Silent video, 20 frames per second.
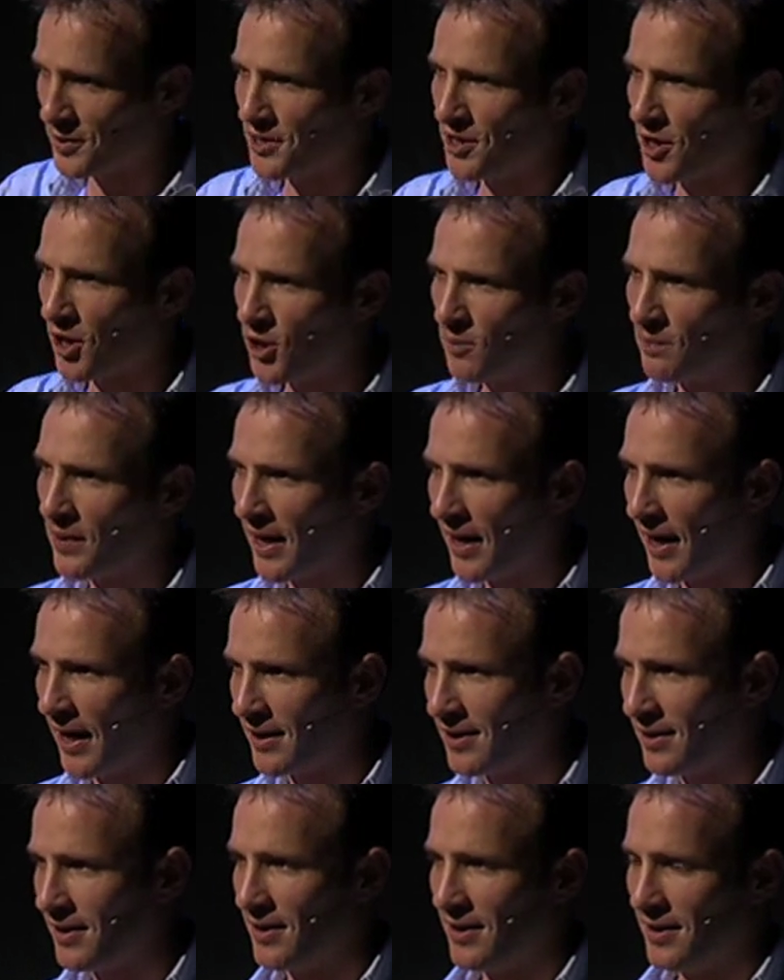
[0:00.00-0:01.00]
was so
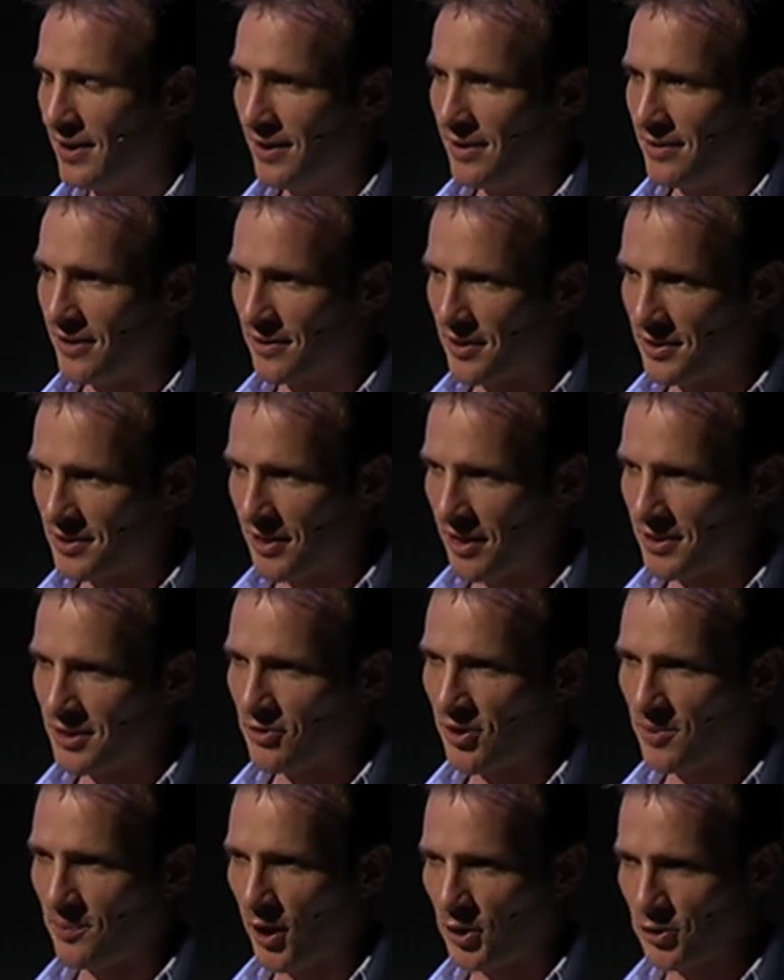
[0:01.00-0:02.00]
bad that the
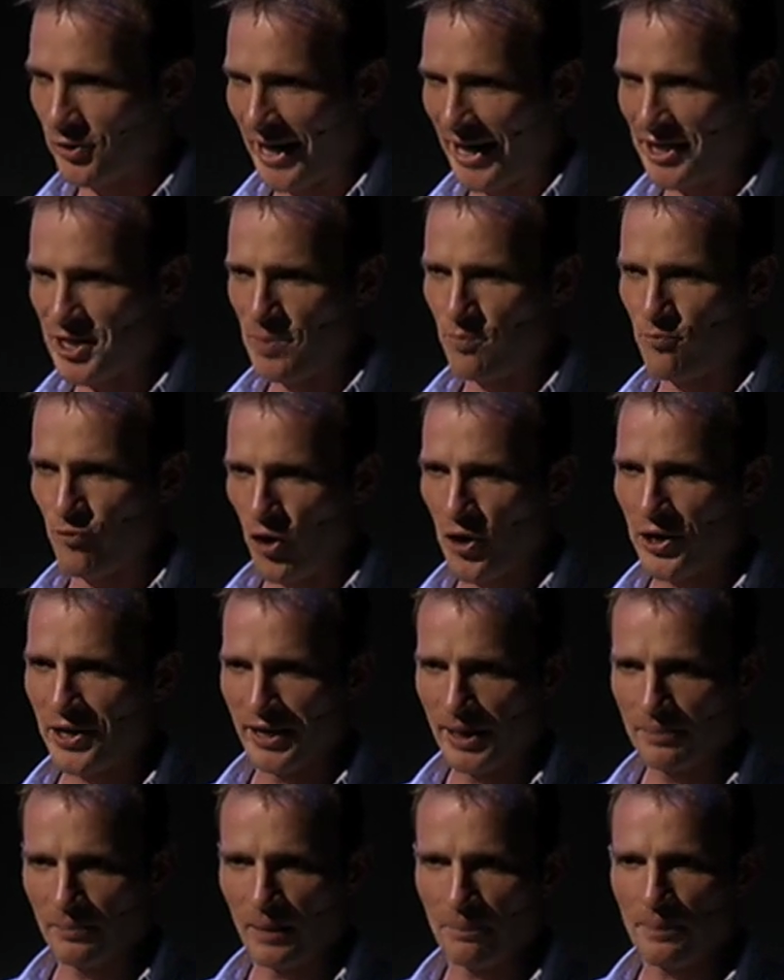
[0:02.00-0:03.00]
sunscreen bottle had actually
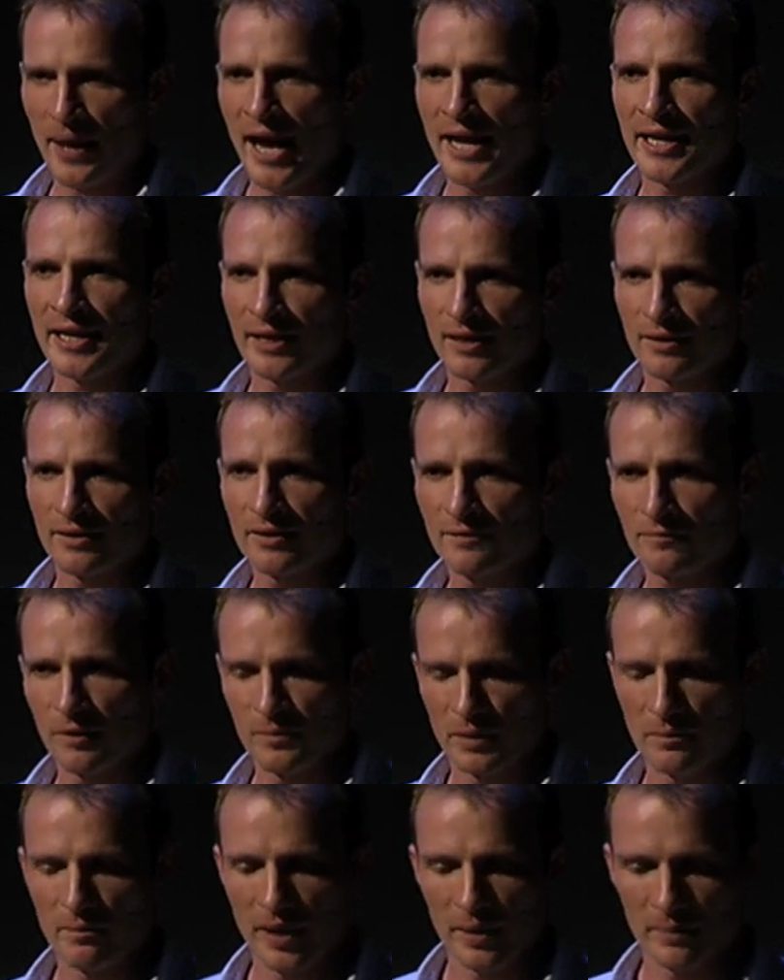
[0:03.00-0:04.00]
broken in my pannier
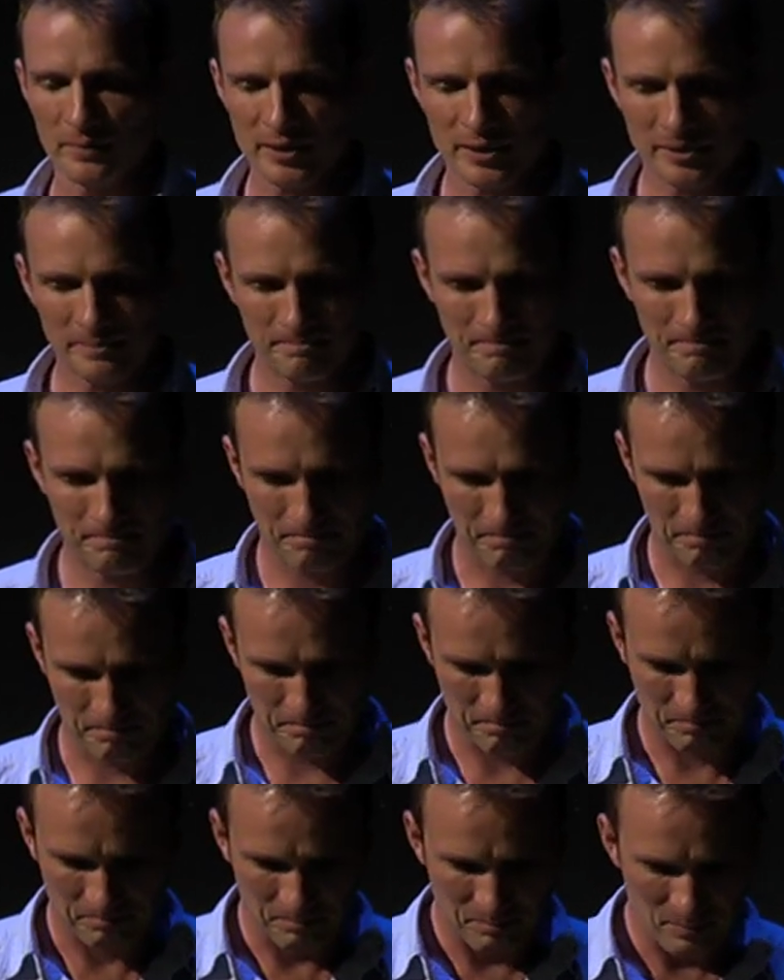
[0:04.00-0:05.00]
from the bumps.
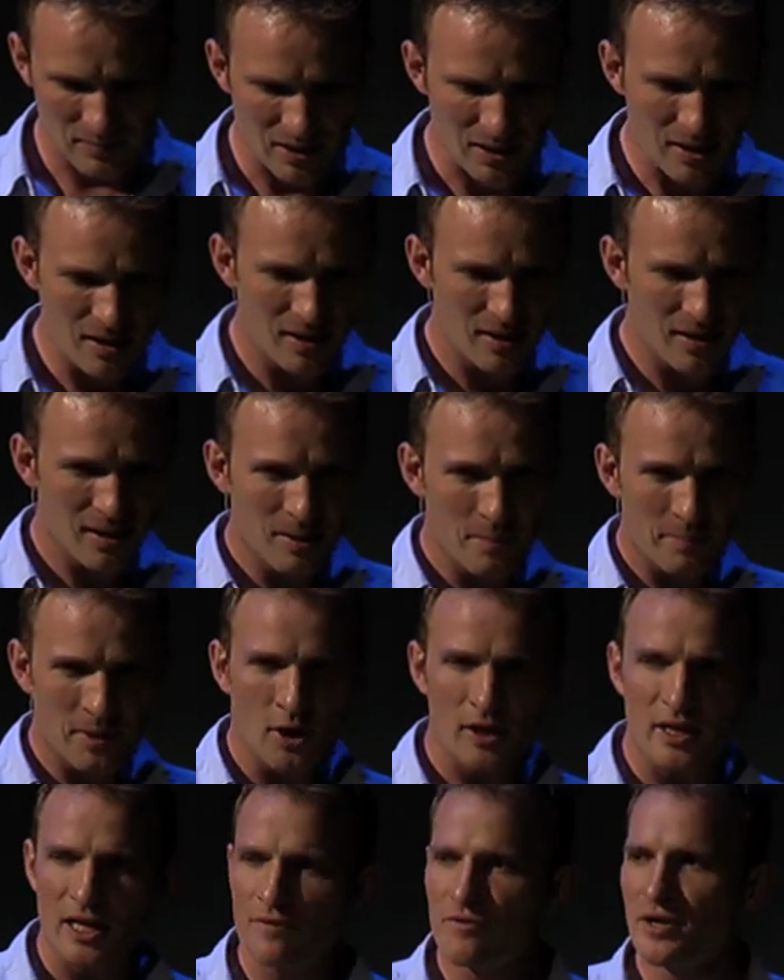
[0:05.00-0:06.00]

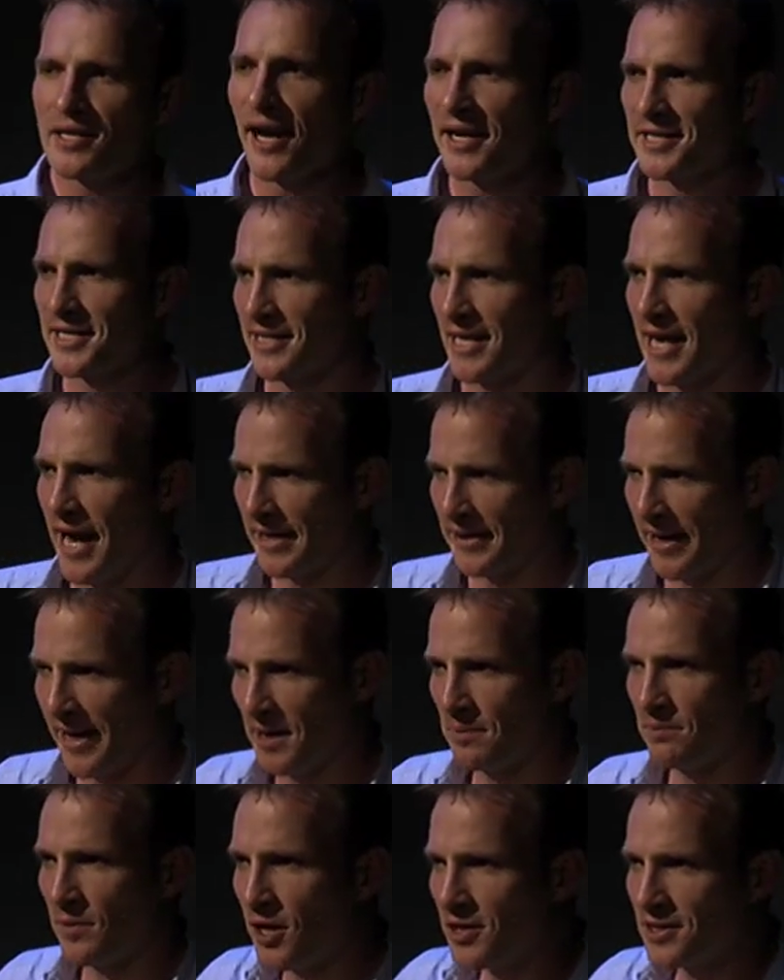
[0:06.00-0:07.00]
But not every night is like
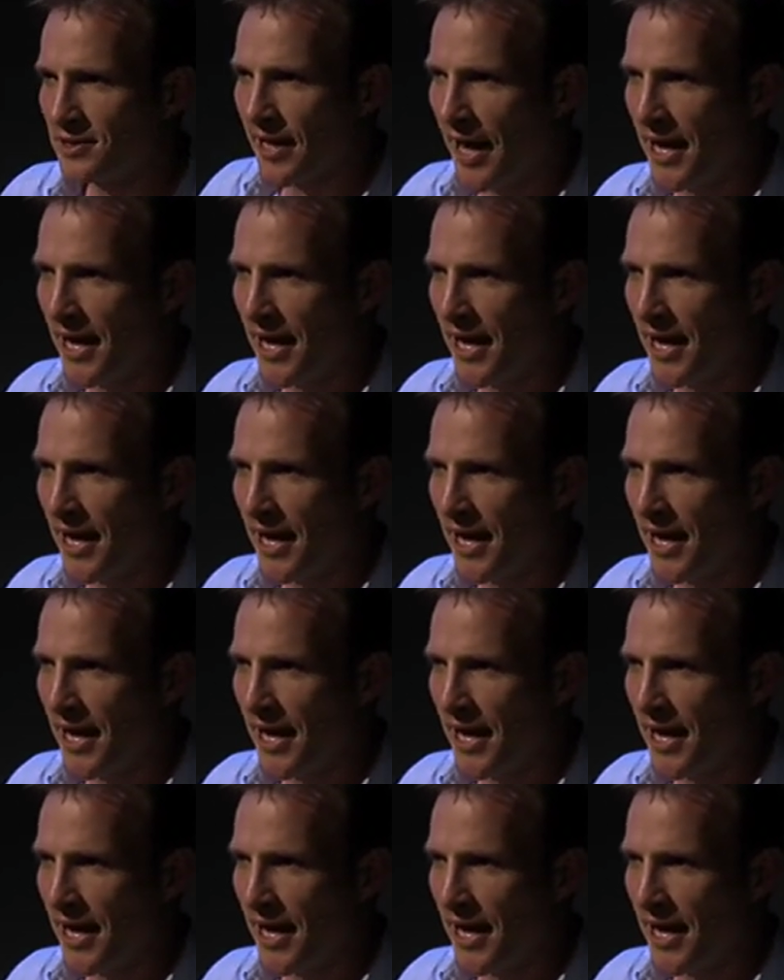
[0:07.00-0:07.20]
that. In most